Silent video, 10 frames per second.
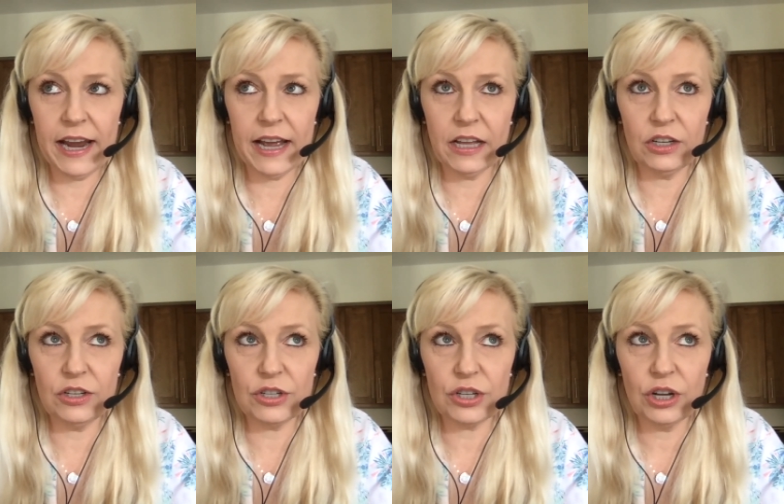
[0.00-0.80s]

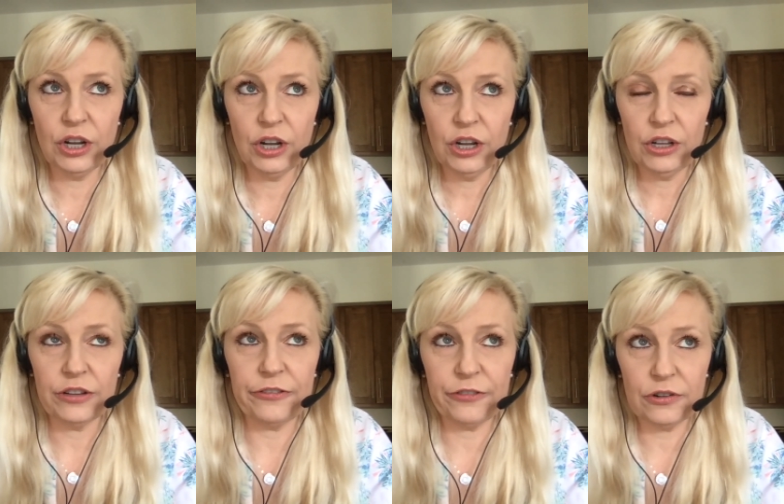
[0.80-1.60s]
And
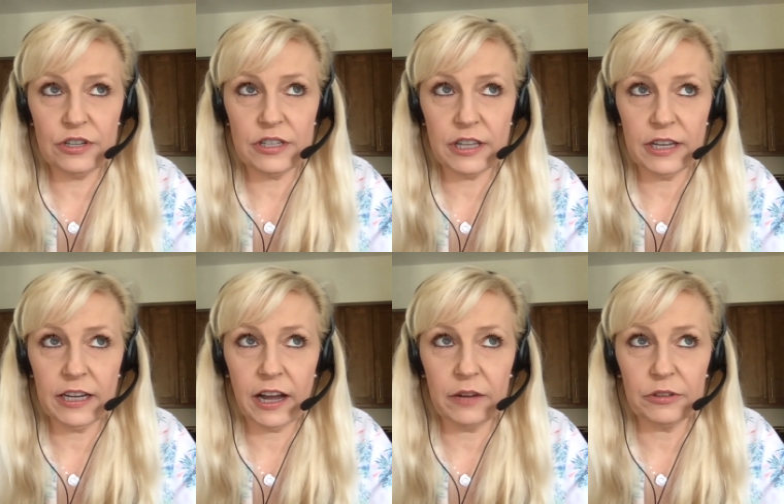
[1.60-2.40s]
the first
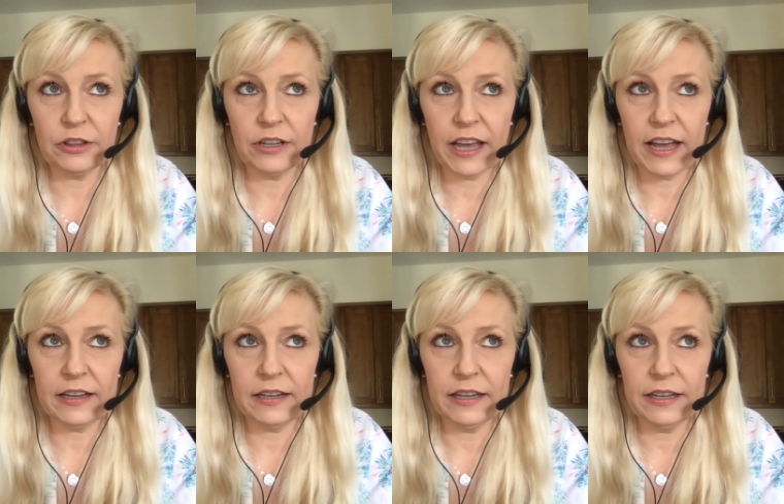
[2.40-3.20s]
thing I would look
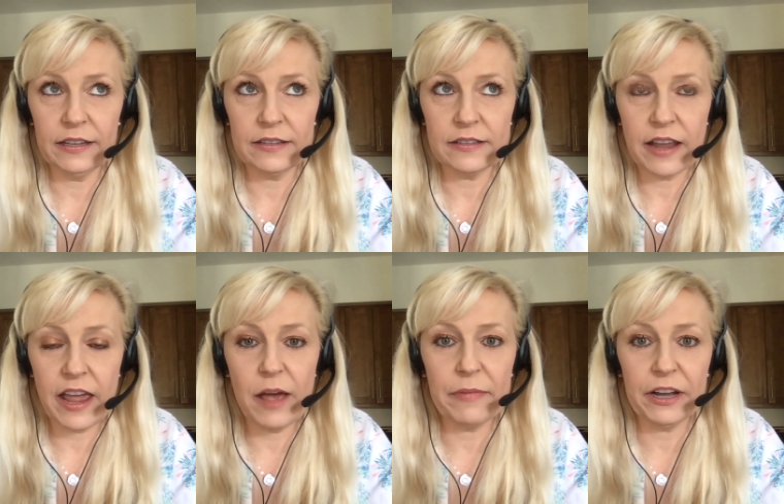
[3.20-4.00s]
at is,
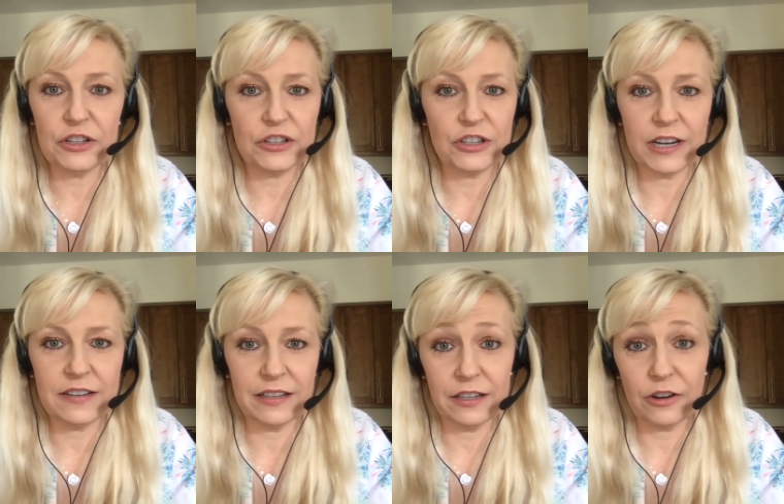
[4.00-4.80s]
am I just
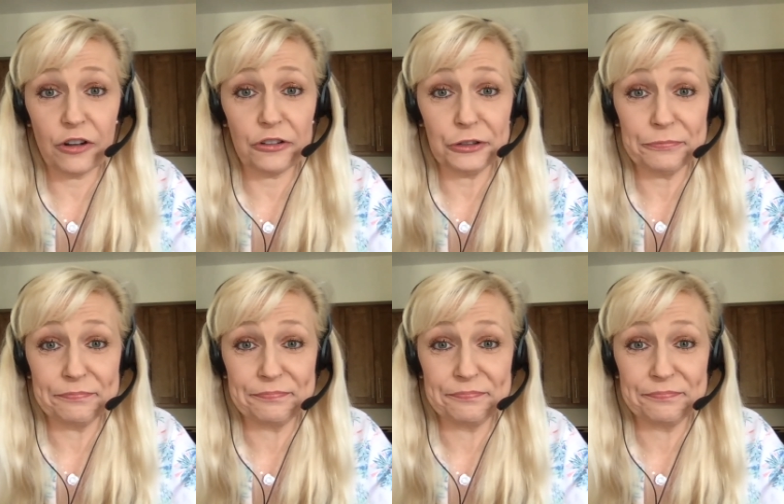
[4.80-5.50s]
chasing the dollar?